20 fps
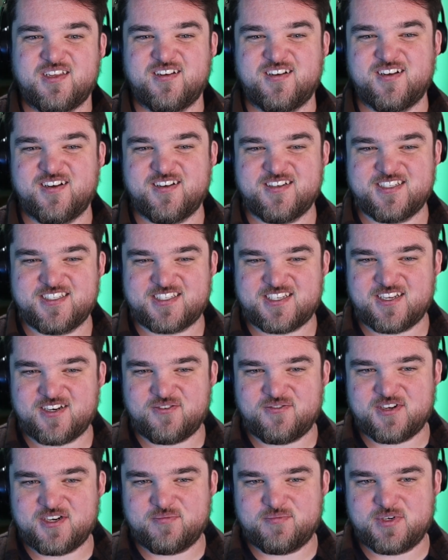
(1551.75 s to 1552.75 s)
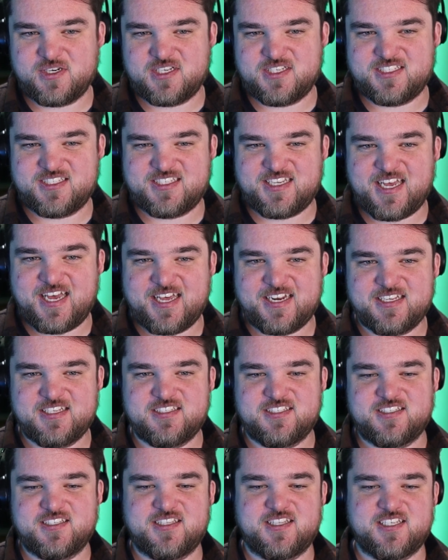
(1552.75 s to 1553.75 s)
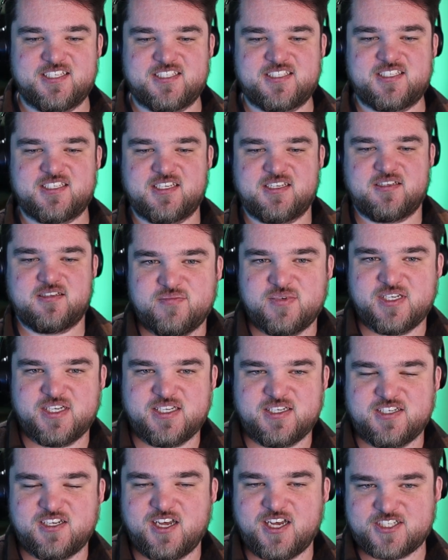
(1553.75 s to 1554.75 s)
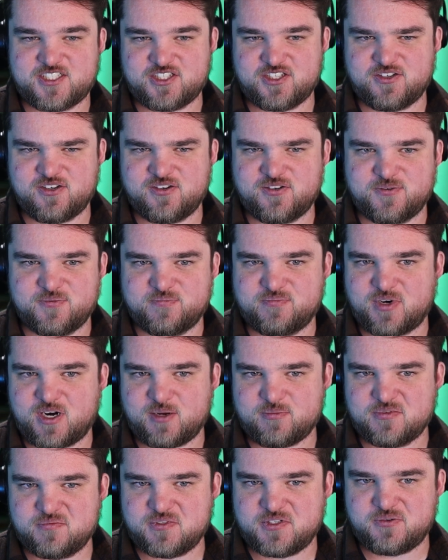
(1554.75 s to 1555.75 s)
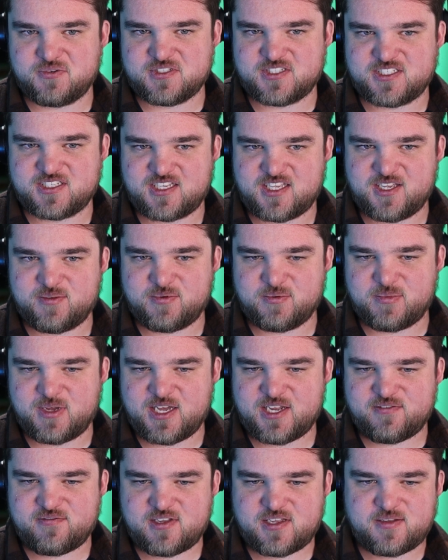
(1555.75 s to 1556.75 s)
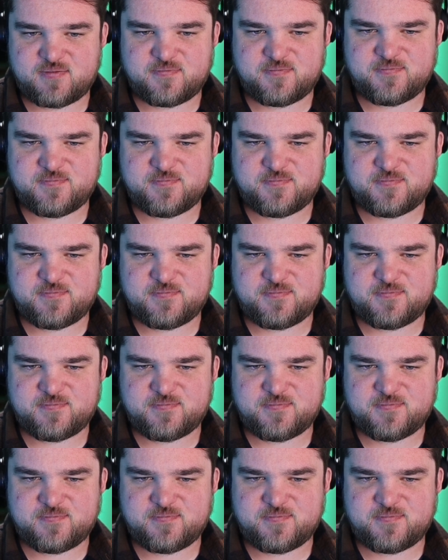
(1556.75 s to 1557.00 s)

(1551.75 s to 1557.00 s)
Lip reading: Oh, he's gonna want to bring his dad into this, but Nacho probably wants to keep him out of it.